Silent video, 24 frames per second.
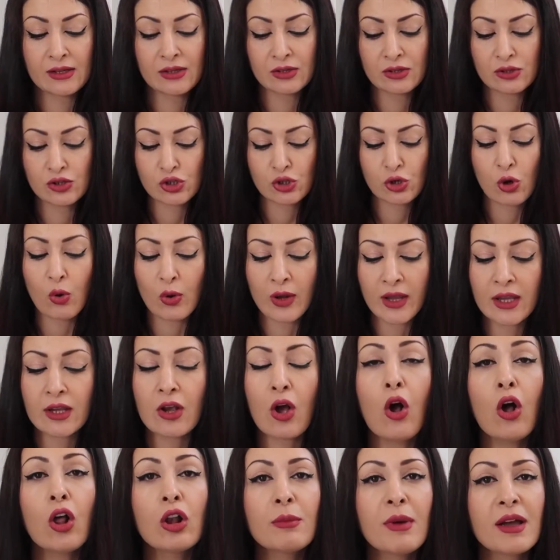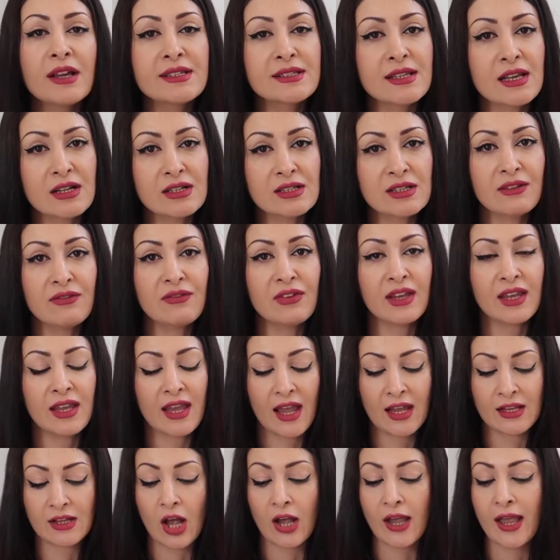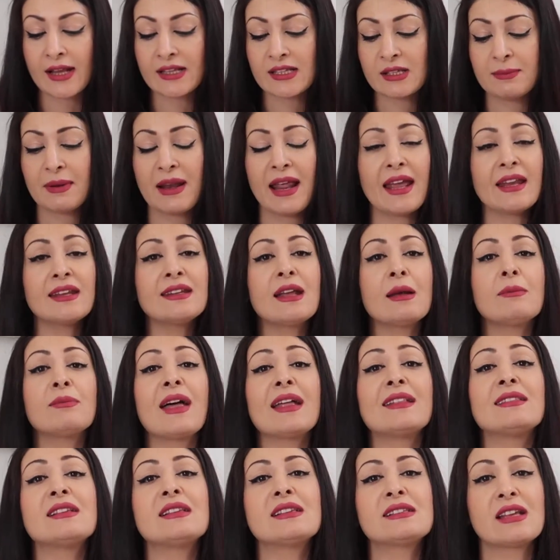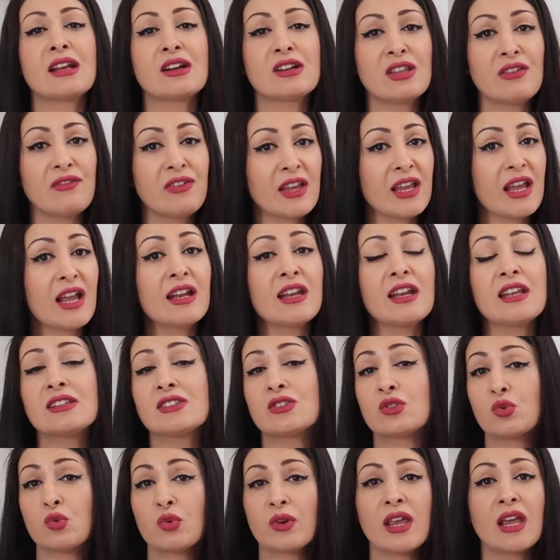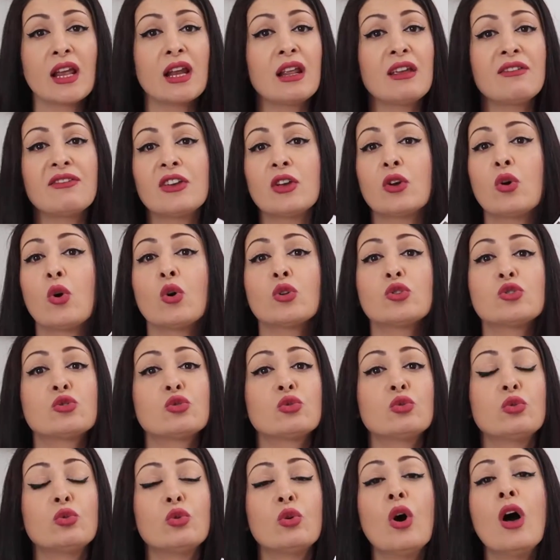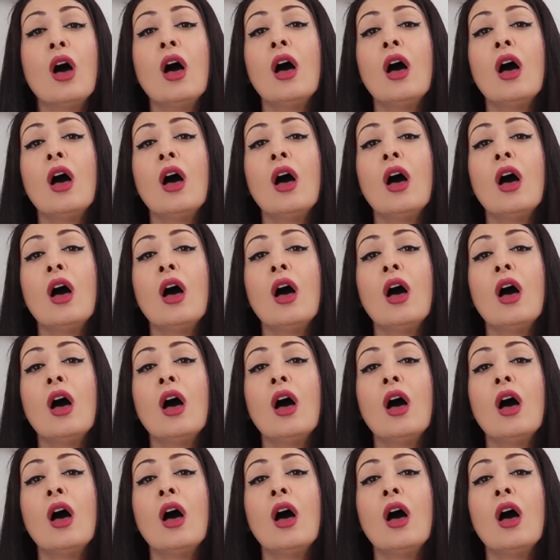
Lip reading: showing all my certificate. I explained them that this certificate is real. If you go to